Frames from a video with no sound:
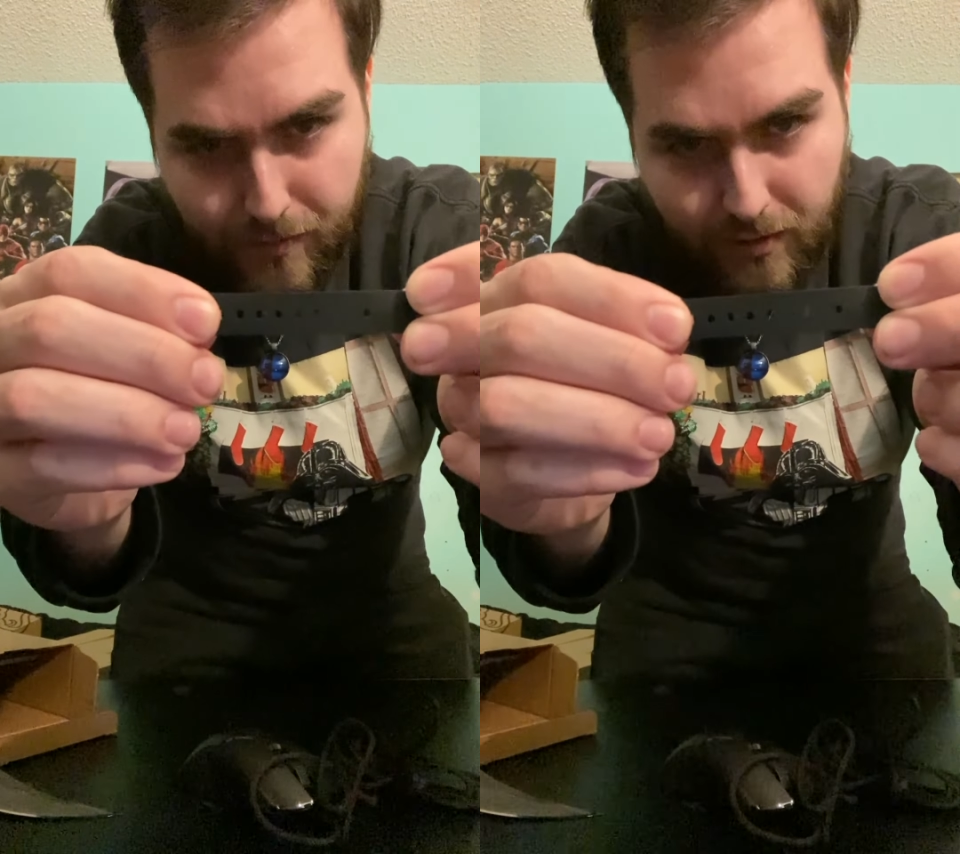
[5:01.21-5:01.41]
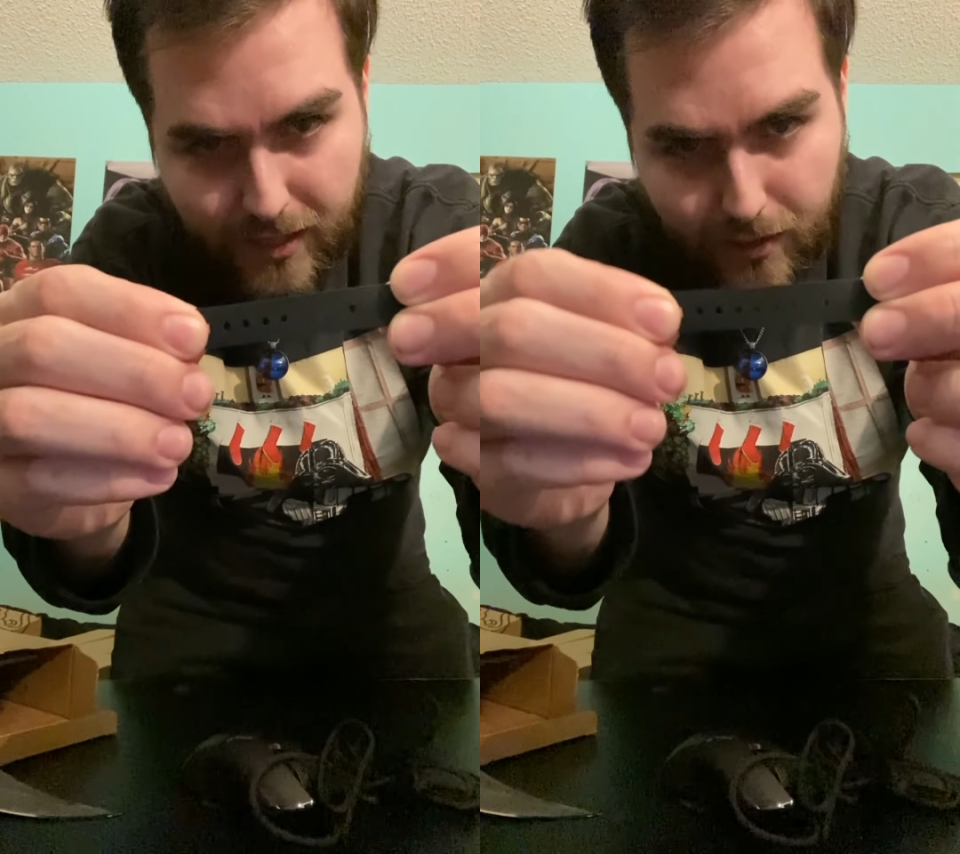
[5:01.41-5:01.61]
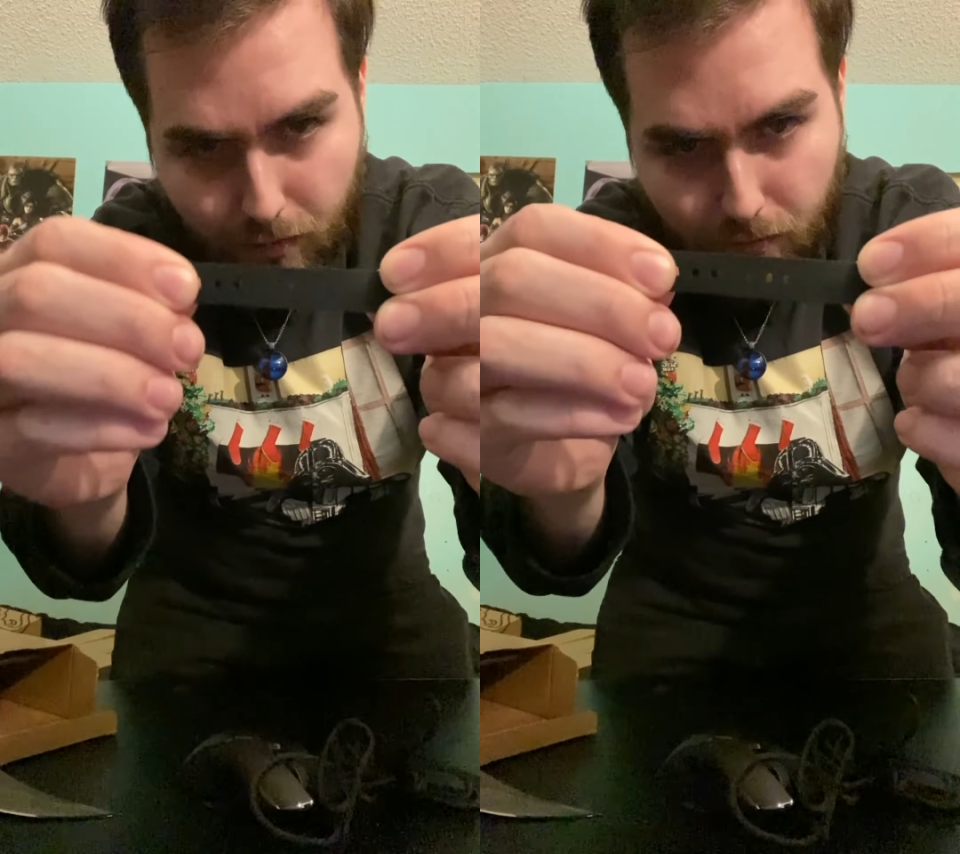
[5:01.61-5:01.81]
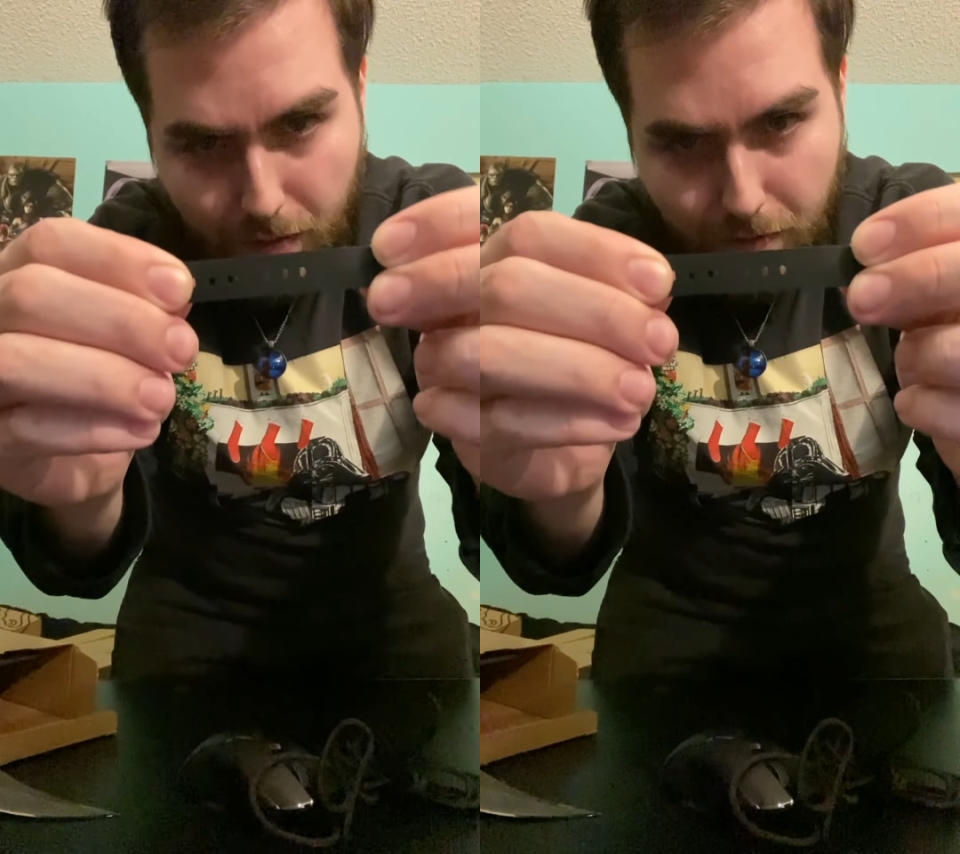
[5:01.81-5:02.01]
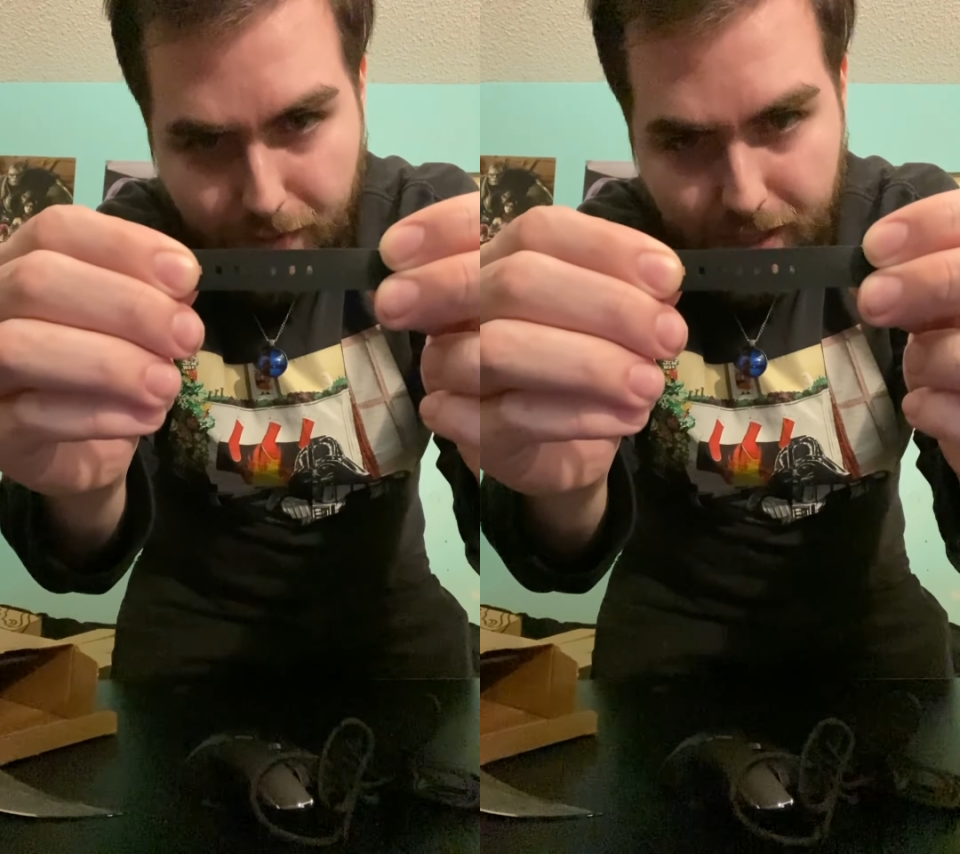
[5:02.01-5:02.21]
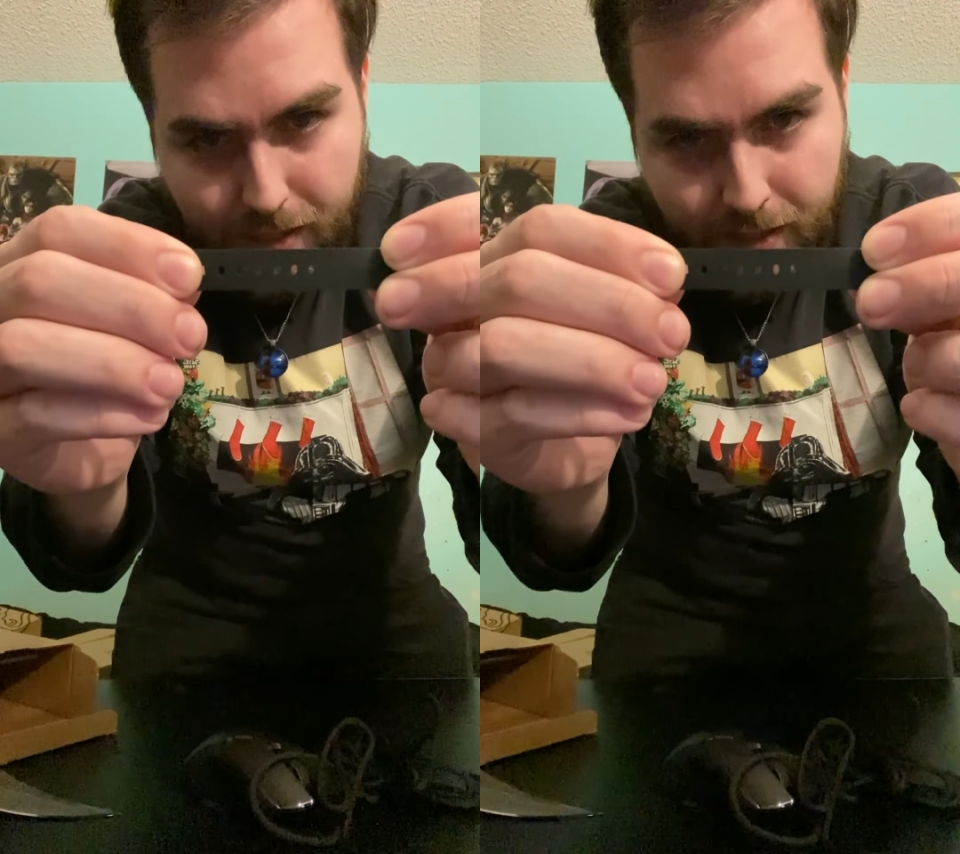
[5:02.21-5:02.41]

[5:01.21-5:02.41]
with this little rubber piece.